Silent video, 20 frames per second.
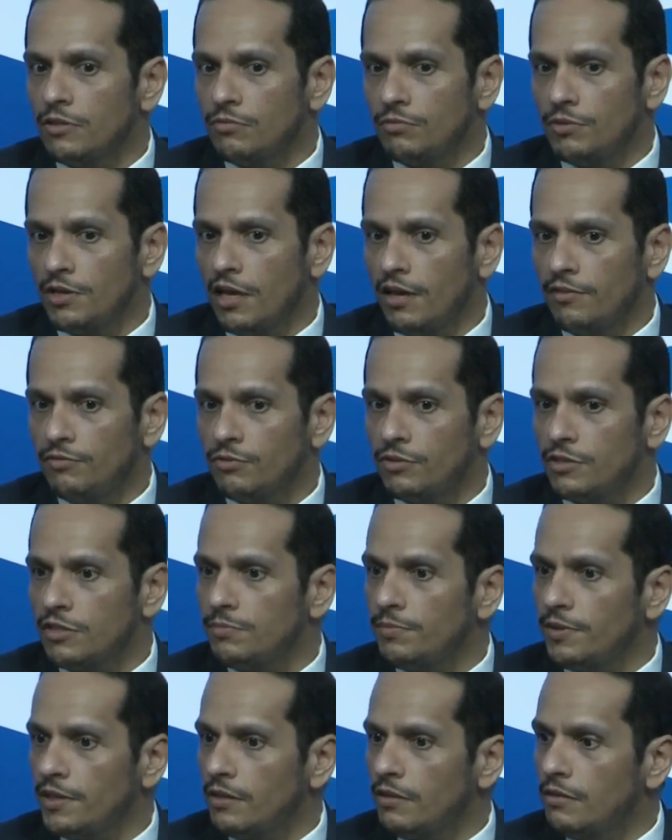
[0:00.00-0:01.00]
We have to
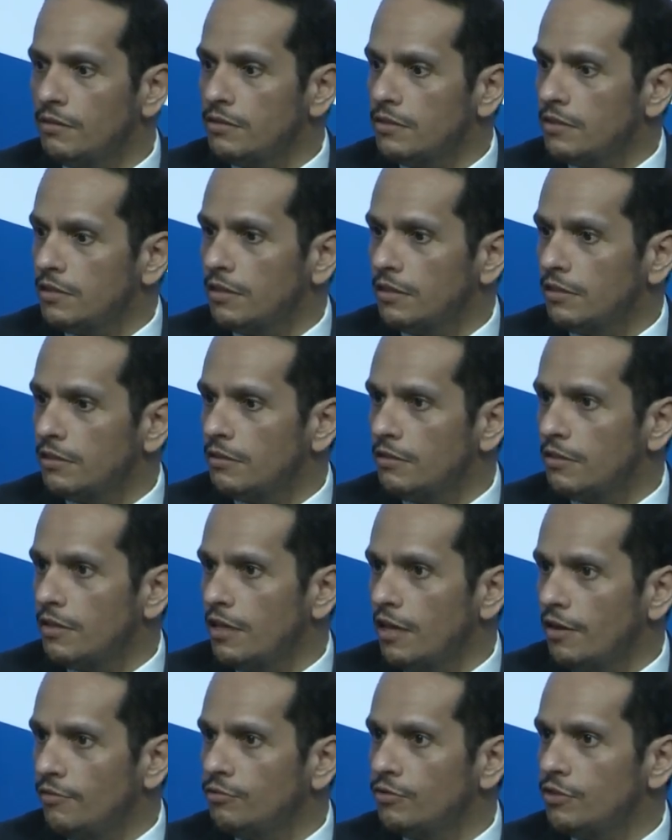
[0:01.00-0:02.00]
respect this, and they
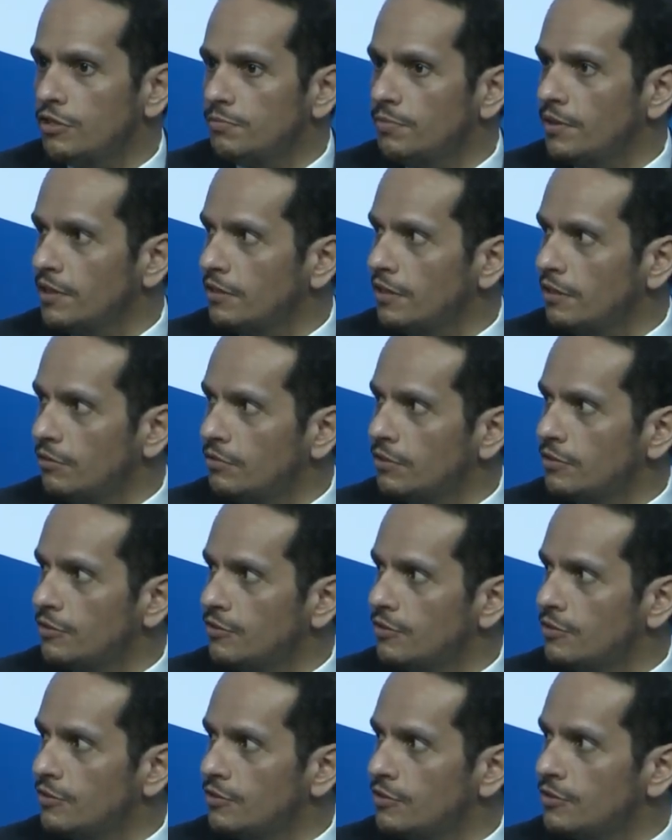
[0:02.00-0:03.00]
have to respect our
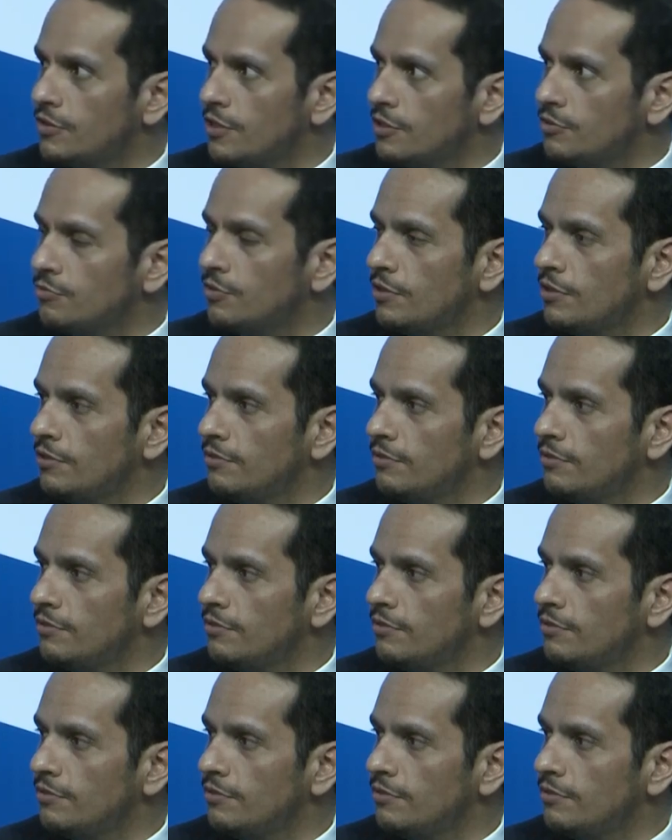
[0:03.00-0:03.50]
decisions as well.